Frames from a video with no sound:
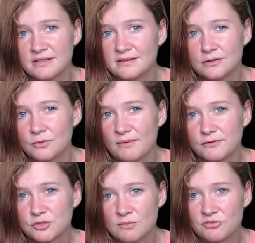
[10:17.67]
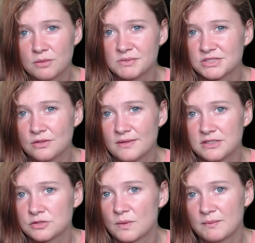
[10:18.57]
They didn't know where it was coming from, and so they
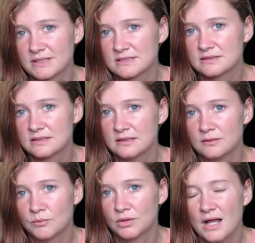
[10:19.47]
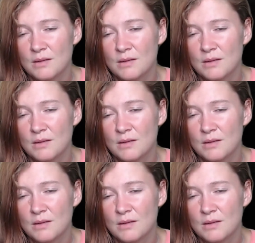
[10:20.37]
just went back to sleep.